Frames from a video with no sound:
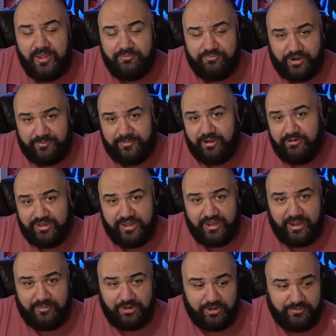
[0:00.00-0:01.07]
Primarily,
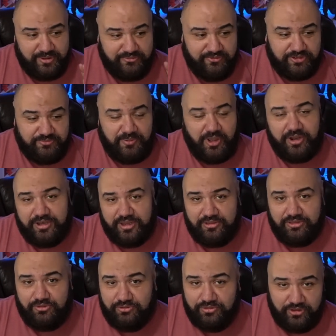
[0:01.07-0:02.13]
I'm going to be responding
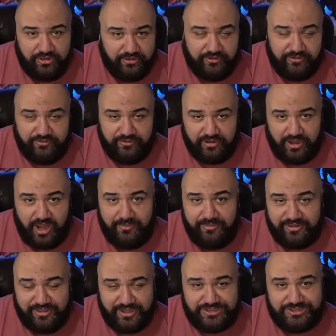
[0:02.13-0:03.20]
to the
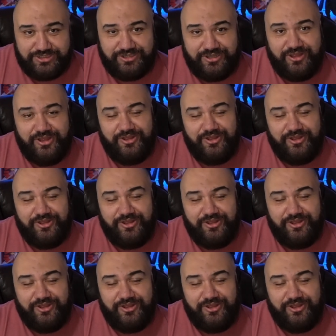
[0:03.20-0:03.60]
comment section.